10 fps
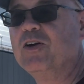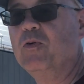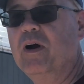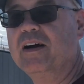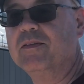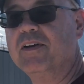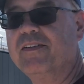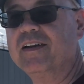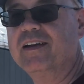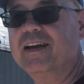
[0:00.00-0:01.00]
welcome to
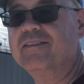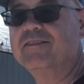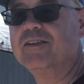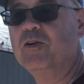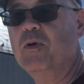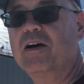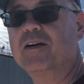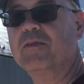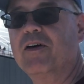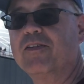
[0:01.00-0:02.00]
Sydney.
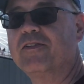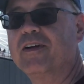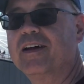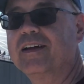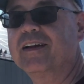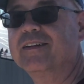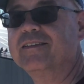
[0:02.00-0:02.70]
Welcome to Australia.